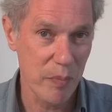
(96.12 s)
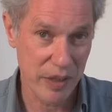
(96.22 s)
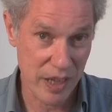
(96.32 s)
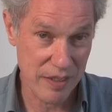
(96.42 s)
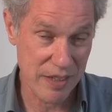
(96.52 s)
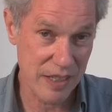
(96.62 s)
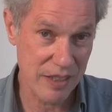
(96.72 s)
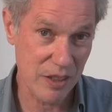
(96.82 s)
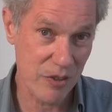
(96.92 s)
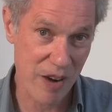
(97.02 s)
but they tend
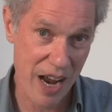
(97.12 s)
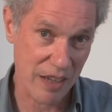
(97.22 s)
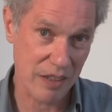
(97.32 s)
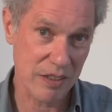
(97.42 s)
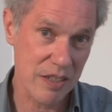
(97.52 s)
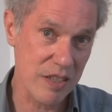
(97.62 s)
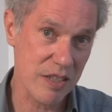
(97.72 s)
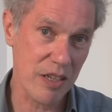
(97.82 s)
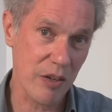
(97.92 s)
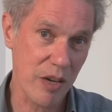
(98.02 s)
to crack, and
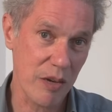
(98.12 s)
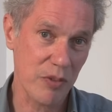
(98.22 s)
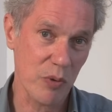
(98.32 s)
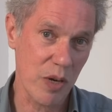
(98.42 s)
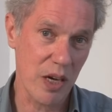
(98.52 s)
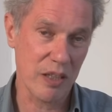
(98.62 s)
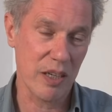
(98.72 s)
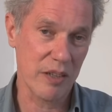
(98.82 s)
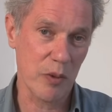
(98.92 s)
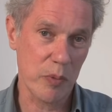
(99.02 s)
so after a while,
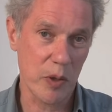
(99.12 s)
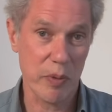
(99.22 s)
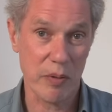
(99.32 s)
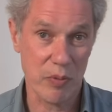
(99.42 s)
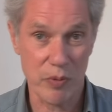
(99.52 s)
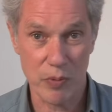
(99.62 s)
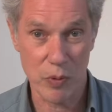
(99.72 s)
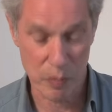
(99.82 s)
yeah, your pop-ups will fall